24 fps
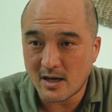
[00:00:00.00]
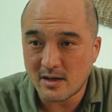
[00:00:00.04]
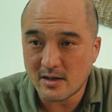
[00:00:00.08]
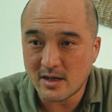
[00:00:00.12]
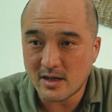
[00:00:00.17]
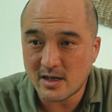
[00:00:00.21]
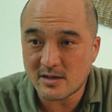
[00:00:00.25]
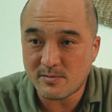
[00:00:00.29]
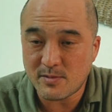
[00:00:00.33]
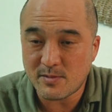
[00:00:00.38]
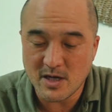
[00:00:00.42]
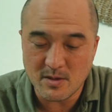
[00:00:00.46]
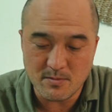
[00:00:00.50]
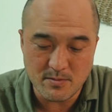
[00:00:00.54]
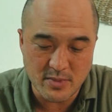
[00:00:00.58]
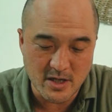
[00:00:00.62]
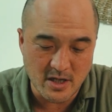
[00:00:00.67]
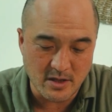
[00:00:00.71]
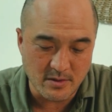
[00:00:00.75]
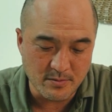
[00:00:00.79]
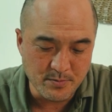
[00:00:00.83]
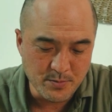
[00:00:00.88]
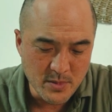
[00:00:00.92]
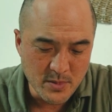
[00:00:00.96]
is being
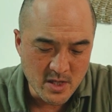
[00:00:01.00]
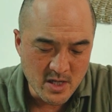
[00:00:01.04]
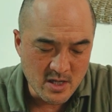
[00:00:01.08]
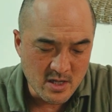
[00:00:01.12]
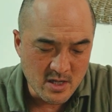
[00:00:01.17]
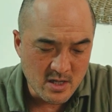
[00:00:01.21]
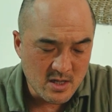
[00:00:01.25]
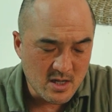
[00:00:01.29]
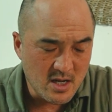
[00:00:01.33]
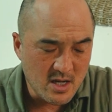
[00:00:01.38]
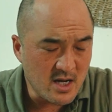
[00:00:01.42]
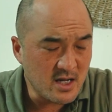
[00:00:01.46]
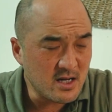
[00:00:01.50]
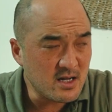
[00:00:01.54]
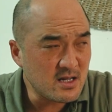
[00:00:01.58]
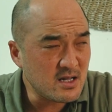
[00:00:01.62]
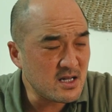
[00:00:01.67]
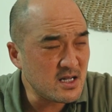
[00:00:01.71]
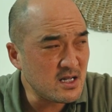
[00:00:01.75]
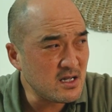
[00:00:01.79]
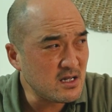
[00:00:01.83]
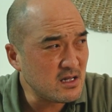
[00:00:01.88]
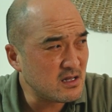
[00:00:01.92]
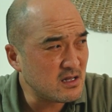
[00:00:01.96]
built. And I
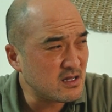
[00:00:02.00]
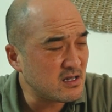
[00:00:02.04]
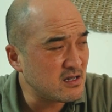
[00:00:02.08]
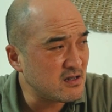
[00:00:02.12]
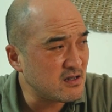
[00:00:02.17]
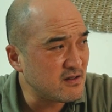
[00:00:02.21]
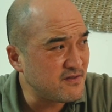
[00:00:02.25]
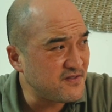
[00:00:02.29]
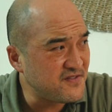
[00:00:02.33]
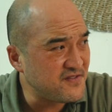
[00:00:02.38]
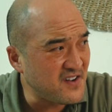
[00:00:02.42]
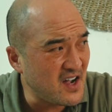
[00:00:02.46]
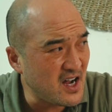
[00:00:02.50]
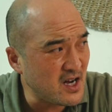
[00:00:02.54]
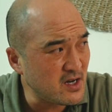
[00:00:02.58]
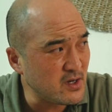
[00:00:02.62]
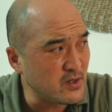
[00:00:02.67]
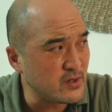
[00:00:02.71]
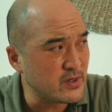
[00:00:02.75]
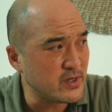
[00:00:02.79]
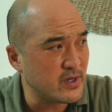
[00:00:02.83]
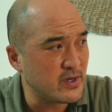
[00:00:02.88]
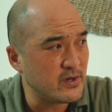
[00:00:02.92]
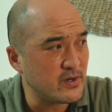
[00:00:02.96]
think the final
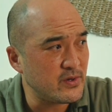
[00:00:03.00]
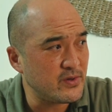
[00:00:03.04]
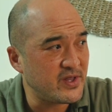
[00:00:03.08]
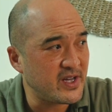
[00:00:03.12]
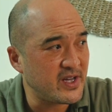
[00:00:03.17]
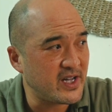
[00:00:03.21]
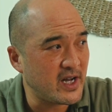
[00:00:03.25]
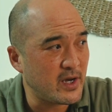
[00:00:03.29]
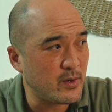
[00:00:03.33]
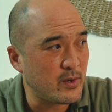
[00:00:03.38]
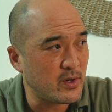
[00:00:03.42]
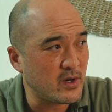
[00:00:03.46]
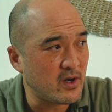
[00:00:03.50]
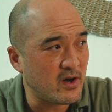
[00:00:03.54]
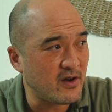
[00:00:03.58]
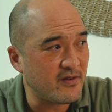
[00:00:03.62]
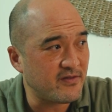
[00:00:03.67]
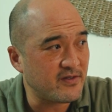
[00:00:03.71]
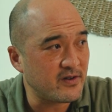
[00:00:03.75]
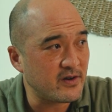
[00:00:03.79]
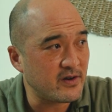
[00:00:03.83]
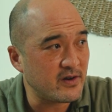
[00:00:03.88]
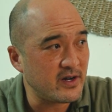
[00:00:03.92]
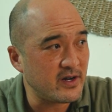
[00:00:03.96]
note that I would
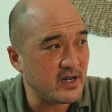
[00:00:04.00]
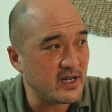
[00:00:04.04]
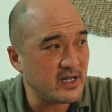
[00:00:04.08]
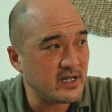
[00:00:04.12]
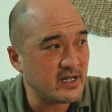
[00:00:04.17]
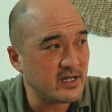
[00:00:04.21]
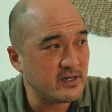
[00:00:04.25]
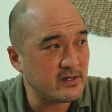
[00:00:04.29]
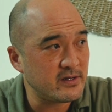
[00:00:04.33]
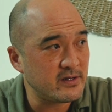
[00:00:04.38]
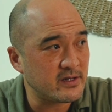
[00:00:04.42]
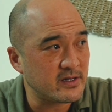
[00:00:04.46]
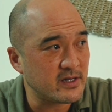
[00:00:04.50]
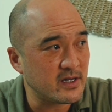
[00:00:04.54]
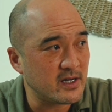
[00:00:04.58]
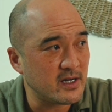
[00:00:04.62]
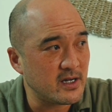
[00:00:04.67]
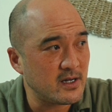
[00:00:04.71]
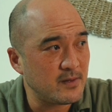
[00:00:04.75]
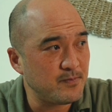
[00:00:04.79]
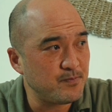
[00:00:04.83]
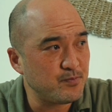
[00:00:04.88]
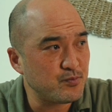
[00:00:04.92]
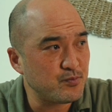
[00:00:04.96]
offer is
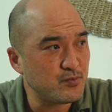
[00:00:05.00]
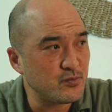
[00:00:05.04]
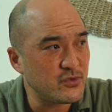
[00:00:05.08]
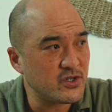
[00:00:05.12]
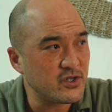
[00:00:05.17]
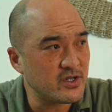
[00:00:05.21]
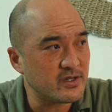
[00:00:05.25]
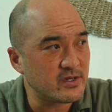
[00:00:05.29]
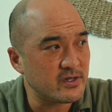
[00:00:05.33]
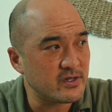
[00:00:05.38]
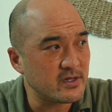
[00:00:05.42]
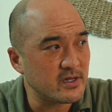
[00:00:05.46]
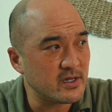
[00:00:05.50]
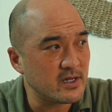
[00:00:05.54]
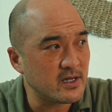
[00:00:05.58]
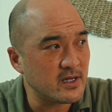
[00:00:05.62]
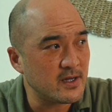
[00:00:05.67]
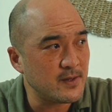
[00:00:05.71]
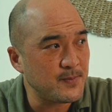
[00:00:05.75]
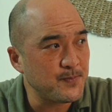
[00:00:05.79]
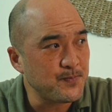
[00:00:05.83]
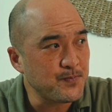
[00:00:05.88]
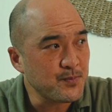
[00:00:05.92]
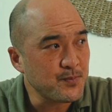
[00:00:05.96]
just
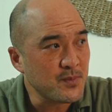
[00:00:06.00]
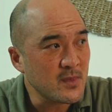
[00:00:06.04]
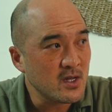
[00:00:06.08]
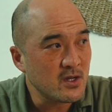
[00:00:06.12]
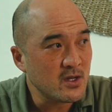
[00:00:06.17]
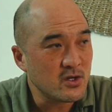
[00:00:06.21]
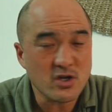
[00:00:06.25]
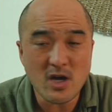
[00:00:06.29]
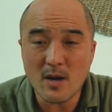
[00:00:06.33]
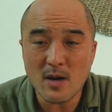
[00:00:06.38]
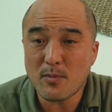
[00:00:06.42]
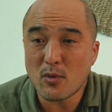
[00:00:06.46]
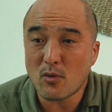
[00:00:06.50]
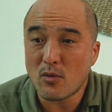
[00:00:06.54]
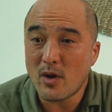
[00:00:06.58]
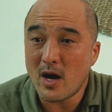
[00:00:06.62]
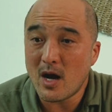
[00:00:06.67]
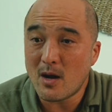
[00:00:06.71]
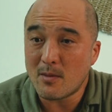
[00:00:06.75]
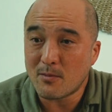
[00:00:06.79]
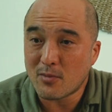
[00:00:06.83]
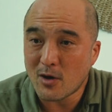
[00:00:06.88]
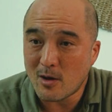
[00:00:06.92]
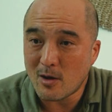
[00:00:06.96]
shop
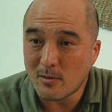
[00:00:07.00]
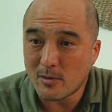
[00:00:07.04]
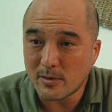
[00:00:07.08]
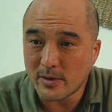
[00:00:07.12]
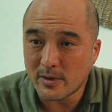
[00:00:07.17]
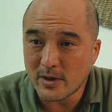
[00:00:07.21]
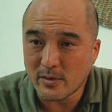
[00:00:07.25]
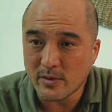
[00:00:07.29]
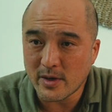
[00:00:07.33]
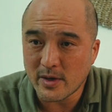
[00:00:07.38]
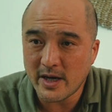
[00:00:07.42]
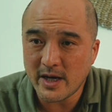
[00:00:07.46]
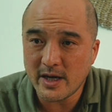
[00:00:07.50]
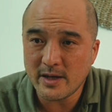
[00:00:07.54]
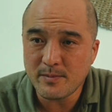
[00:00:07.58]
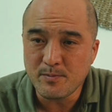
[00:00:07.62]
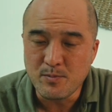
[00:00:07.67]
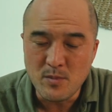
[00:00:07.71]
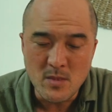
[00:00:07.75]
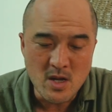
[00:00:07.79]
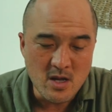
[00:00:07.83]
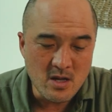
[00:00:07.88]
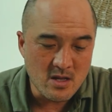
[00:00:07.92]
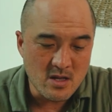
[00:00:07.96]
around, probably, right?
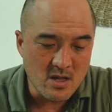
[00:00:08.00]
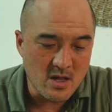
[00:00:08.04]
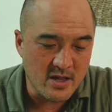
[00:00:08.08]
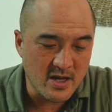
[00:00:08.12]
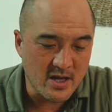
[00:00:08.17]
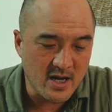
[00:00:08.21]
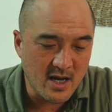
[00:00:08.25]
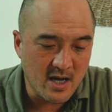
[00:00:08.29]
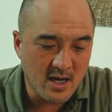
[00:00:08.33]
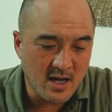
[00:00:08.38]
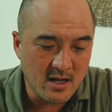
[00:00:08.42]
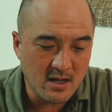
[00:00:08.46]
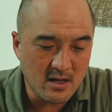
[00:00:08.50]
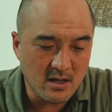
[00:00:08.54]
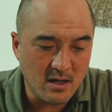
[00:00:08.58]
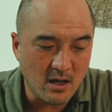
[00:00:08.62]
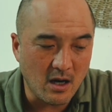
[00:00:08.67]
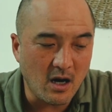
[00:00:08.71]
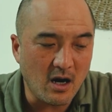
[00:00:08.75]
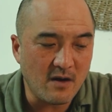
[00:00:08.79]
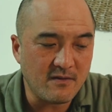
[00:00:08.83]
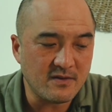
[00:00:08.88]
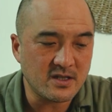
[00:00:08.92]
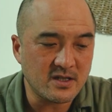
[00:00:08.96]
That
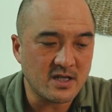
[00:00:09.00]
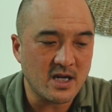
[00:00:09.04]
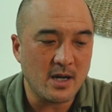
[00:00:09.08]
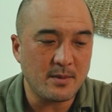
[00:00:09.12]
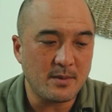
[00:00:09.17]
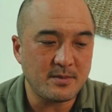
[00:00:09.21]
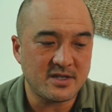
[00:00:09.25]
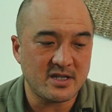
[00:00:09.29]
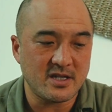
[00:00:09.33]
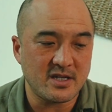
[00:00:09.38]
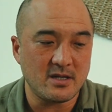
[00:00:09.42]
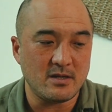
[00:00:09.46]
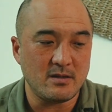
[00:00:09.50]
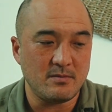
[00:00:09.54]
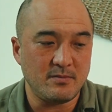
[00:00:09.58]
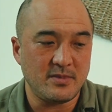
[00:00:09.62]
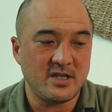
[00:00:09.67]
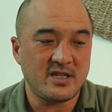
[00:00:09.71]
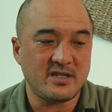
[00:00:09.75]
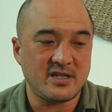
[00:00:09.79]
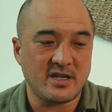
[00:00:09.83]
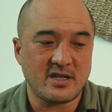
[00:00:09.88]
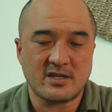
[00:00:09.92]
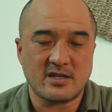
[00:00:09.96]
oftentimes the
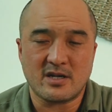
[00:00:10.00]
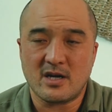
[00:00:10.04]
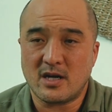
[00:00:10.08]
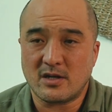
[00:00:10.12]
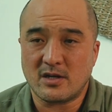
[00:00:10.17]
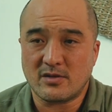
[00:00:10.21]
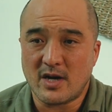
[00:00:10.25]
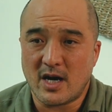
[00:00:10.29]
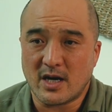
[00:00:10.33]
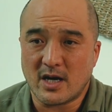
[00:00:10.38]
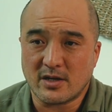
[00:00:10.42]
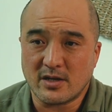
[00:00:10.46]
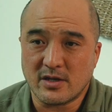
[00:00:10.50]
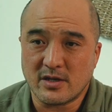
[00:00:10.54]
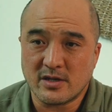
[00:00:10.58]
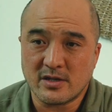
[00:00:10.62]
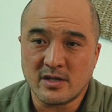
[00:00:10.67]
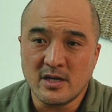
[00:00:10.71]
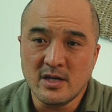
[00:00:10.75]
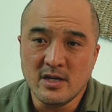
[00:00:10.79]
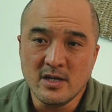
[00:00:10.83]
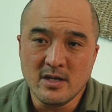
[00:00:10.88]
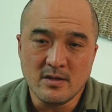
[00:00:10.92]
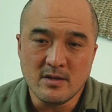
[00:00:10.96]
busiest contractors
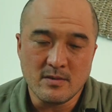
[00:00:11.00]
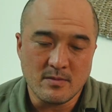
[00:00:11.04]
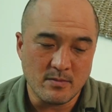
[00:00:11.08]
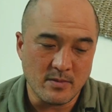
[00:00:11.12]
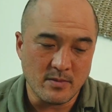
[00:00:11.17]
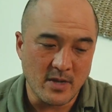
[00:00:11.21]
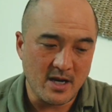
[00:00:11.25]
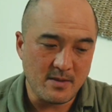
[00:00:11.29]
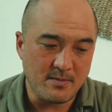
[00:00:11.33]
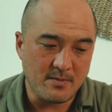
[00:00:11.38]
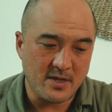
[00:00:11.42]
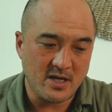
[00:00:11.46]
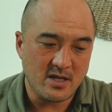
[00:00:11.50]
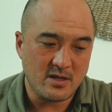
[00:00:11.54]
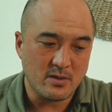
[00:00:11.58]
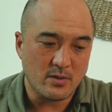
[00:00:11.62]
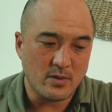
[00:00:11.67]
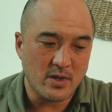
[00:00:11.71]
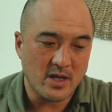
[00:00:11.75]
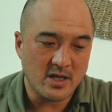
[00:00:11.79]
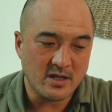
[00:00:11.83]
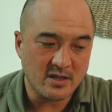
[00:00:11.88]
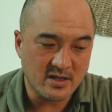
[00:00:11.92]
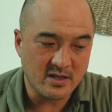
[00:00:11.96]
might be the
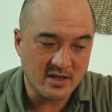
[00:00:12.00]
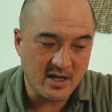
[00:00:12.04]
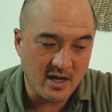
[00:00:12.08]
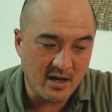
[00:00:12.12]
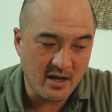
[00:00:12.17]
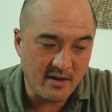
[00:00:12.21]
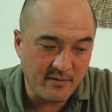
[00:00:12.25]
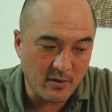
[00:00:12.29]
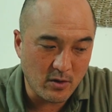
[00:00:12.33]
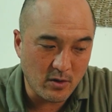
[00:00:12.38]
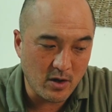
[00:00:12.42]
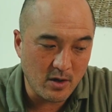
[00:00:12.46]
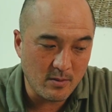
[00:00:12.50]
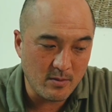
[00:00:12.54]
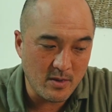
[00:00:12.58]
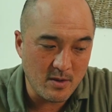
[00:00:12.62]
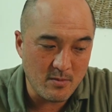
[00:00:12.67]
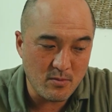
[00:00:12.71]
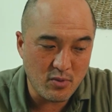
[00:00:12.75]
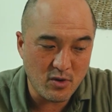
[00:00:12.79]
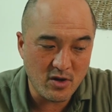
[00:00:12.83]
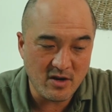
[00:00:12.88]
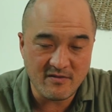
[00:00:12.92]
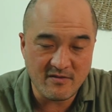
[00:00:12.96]
ones that have already been
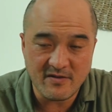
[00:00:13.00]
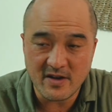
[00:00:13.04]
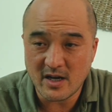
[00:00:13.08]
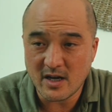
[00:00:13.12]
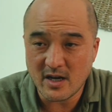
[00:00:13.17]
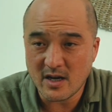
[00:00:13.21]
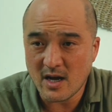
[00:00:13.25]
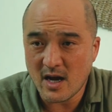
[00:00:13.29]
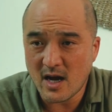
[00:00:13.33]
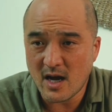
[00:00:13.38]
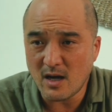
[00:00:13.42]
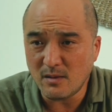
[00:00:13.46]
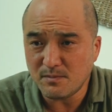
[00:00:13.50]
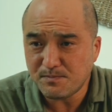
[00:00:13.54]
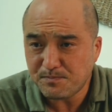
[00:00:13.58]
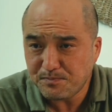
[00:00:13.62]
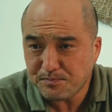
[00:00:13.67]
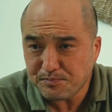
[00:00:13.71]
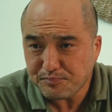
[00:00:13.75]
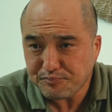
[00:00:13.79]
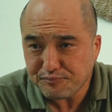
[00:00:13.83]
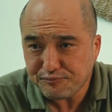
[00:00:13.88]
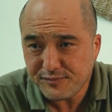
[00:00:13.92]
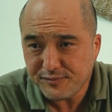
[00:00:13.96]
pre-vetted out,
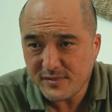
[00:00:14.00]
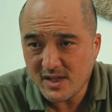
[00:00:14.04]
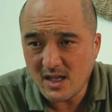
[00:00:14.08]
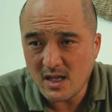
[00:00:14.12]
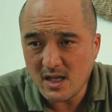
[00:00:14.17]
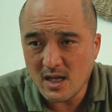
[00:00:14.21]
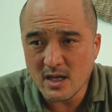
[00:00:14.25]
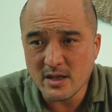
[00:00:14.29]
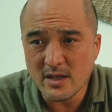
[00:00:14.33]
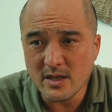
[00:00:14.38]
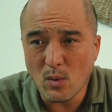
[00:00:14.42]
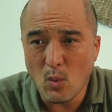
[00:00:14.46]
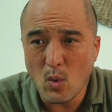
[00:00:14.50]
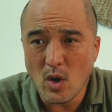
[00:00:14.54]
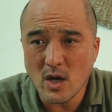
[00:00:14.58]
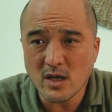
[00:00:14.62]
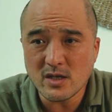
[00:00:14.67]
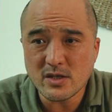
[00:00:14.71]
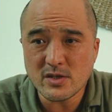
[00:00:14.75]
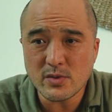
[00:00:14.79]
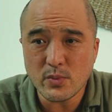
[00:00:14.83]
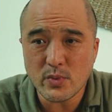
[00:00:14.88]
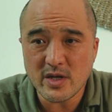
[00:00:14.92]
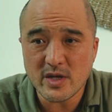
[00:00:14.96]
and the
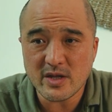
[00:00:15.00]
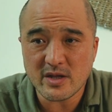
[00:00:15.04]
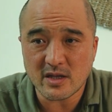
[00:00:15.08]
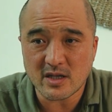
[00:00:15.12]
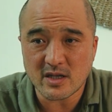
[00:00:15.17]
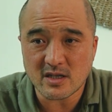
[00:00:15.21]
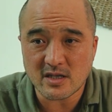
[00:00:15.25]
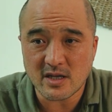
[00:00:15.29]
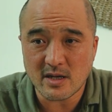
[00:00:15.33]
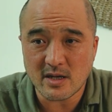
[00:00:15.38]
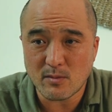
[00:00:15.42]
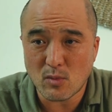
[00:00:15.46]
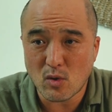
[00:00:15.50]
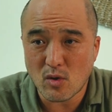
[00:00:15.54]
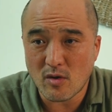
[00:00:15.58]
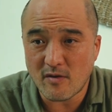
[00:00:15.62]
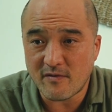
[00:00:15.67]
ones with, let's say, more